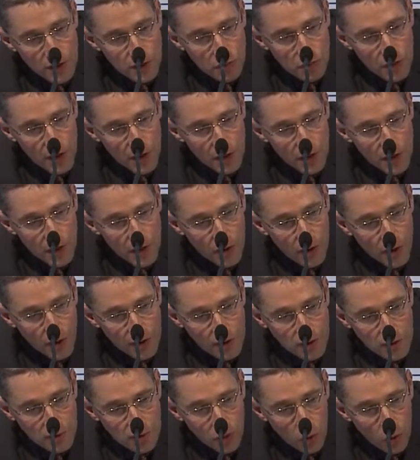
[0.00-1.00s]
win. The knight
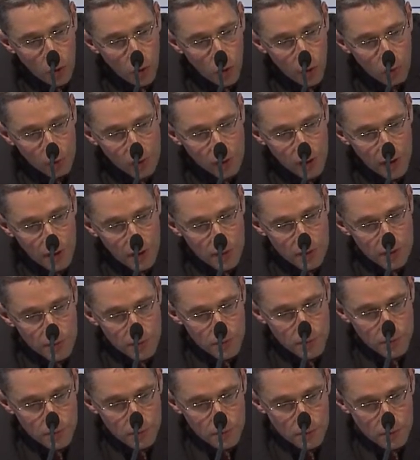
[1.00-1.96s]
is not well placed.